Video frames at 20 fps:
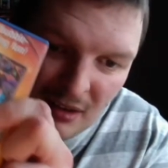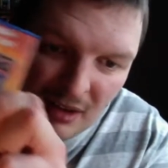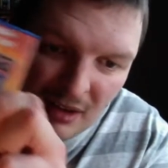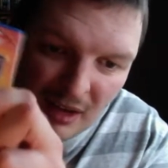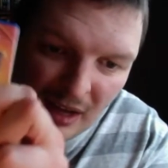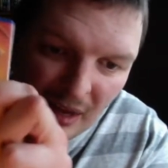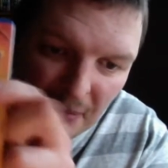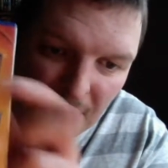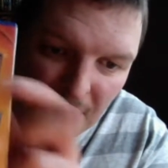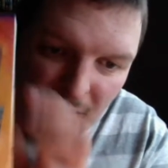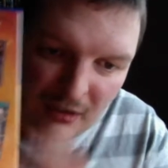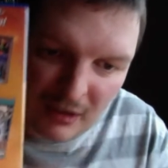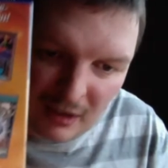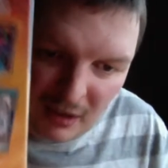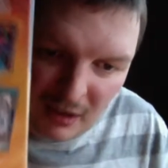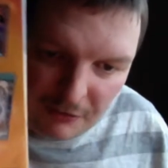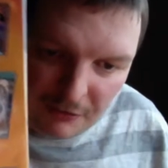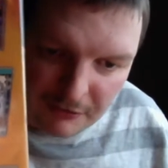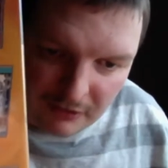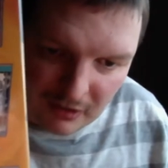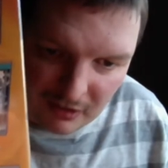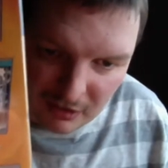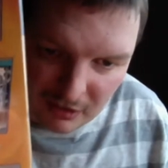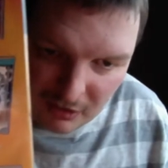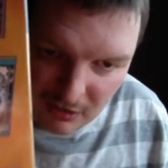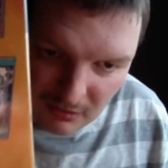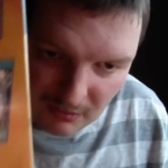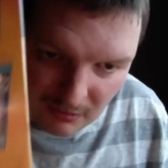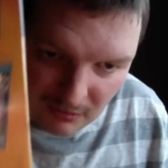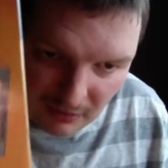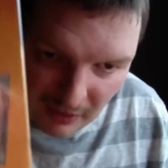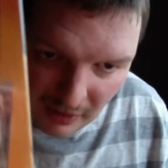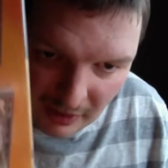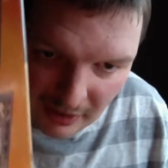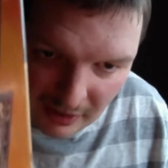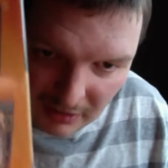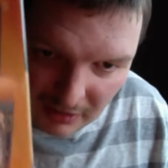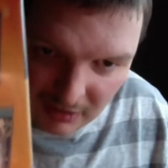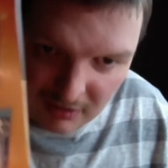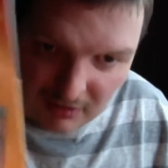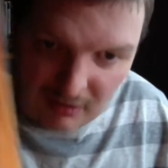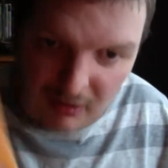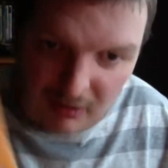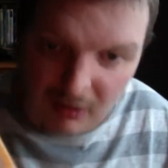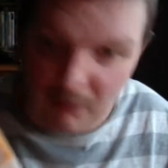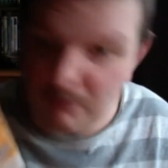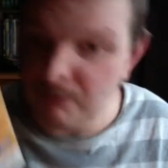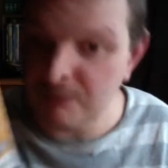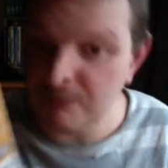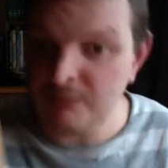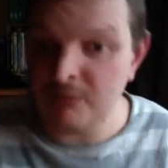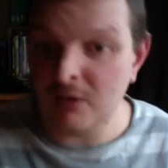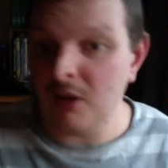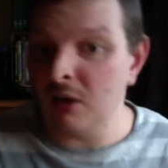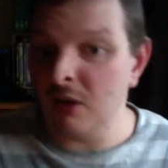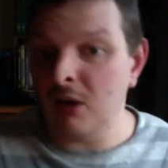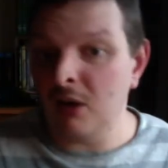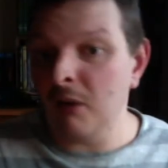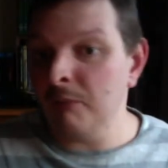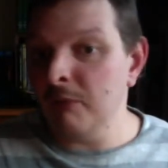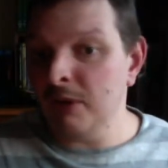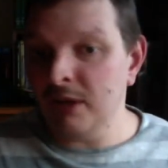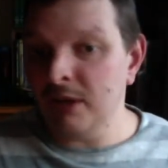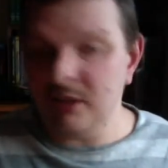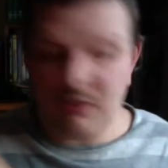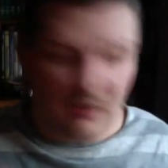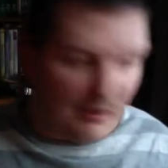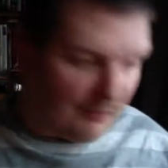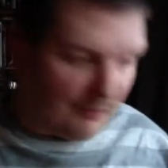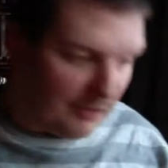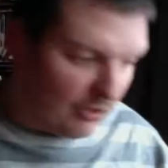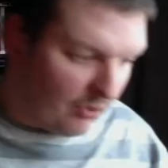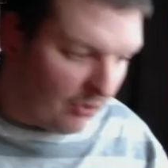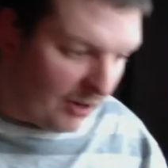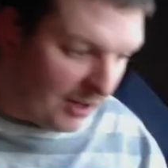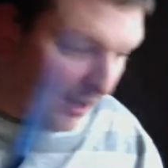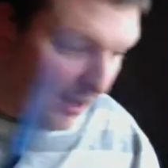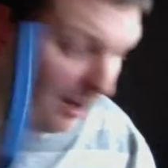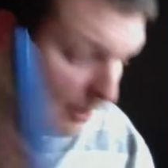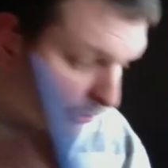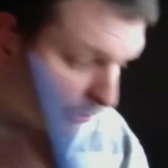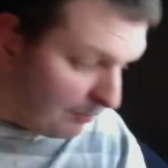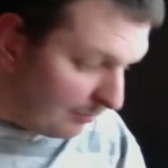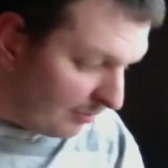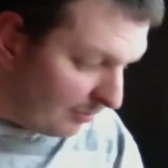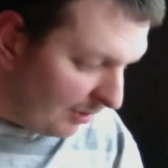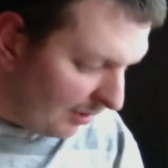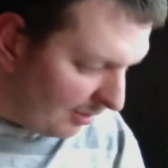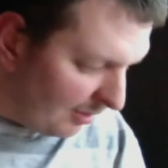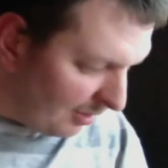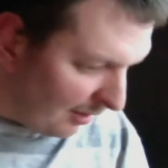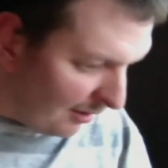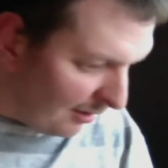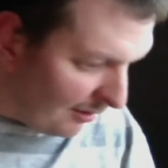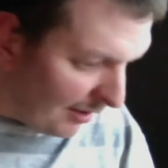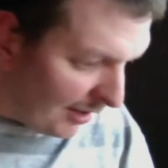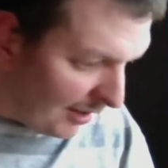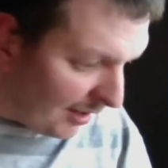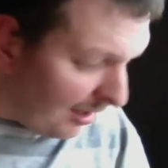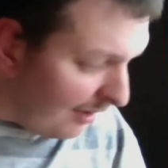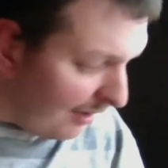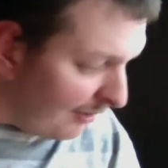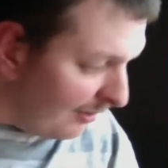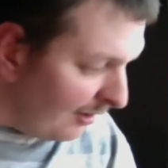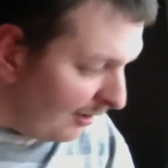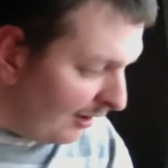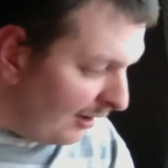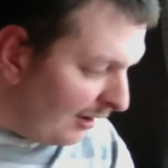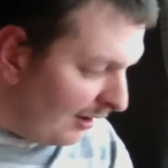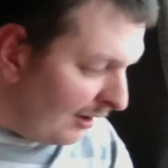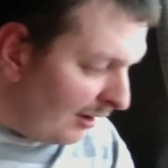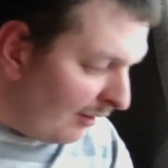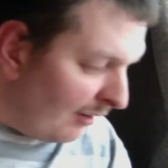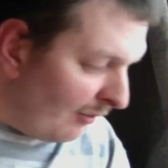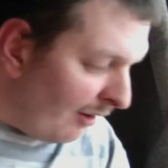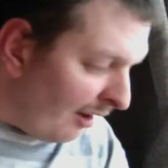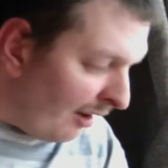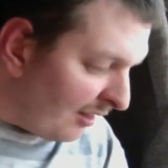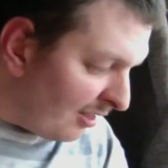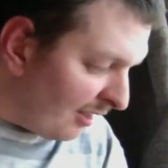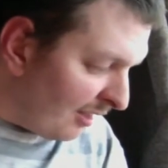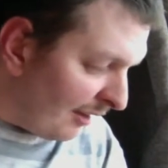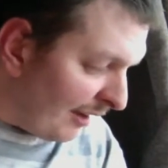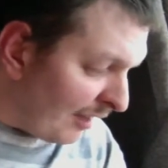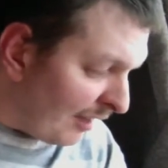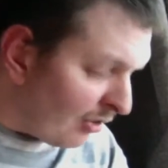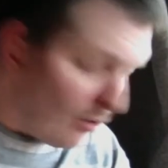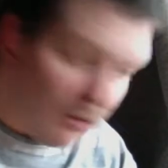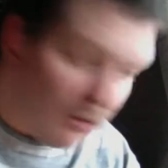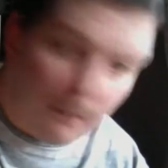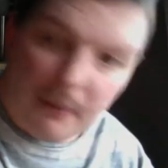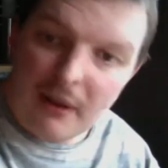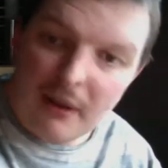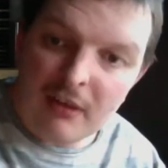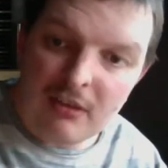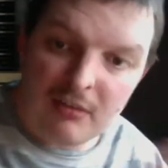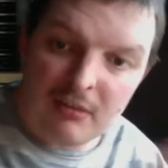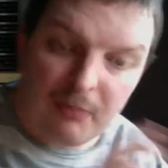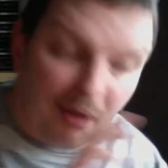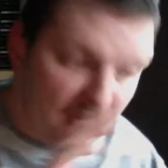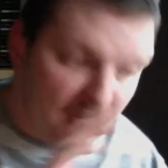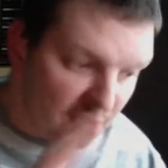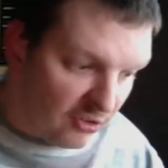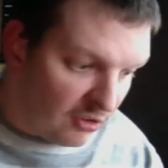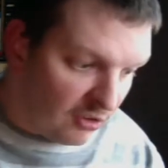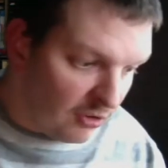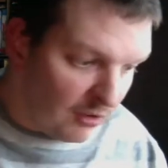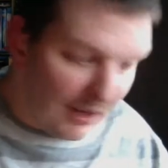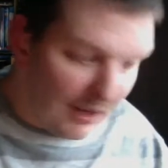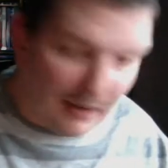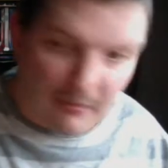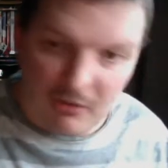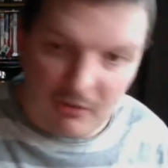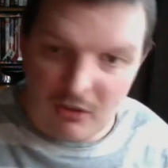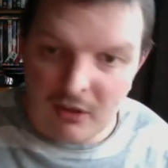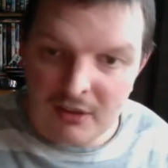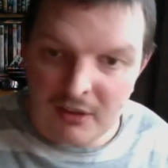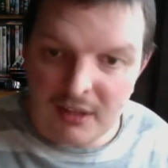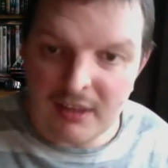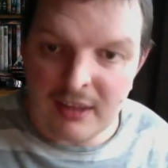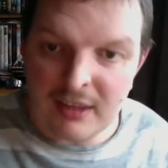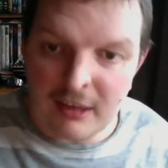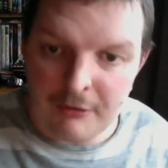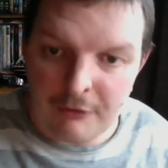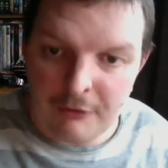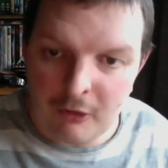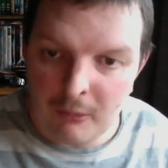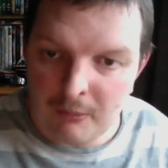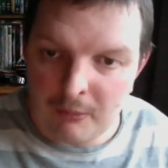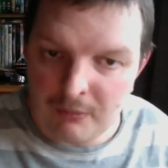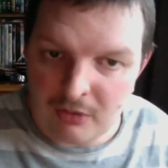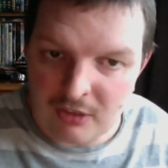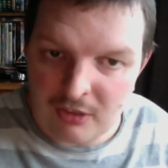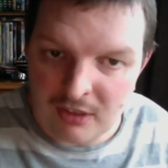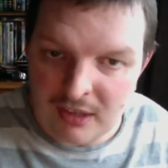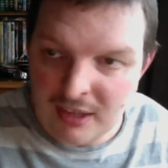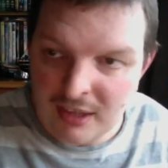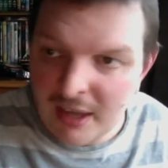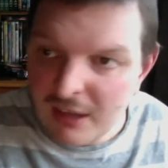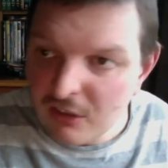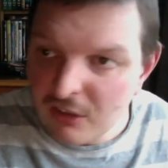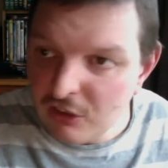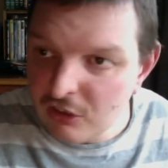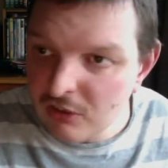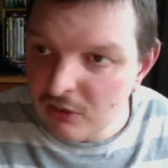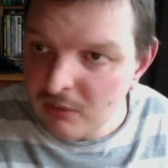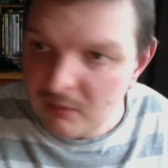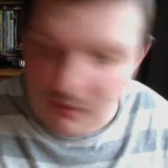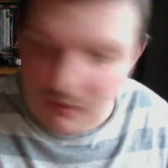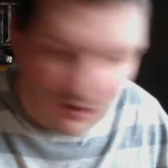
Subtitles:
Absolutely love this, and I'm willing to give this one a go. So there you go. Right, so that's all the PlayStation 2 games I did get from CEX.